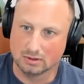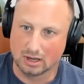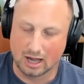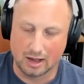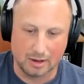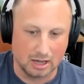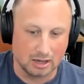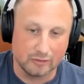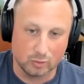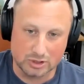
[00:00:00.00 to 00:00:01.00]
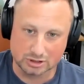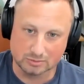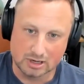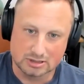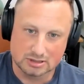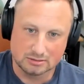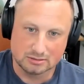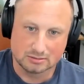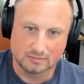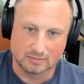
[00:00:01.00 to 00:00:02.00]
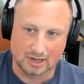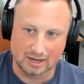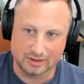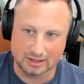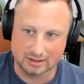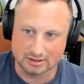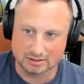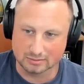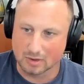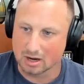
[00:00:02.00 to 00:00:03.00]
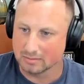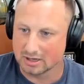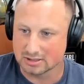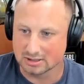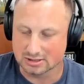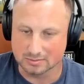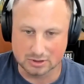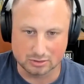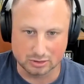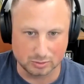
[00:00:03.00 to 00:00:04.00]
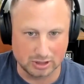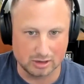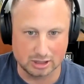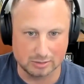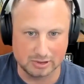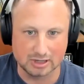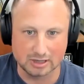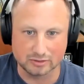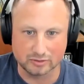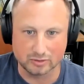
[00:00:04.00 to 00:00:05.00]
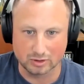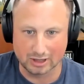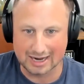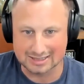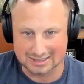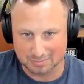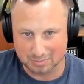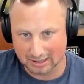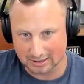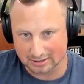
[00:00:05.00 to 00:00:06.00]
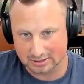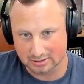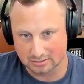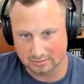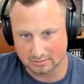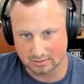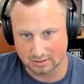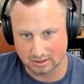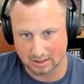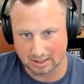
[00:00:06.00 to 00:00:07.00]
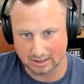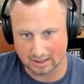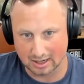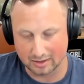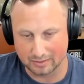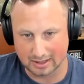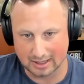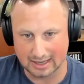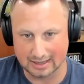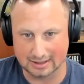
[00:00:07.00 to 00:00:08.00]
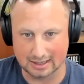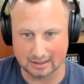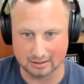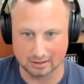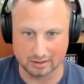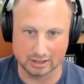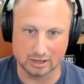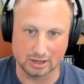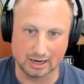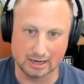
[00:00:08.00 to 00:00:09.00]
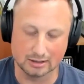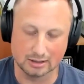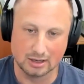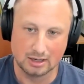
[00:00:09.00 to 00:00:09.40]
I love Western medicine. I think modern medicine is a miracle that we all need to be thankful for. It has its place. And then on the other hand,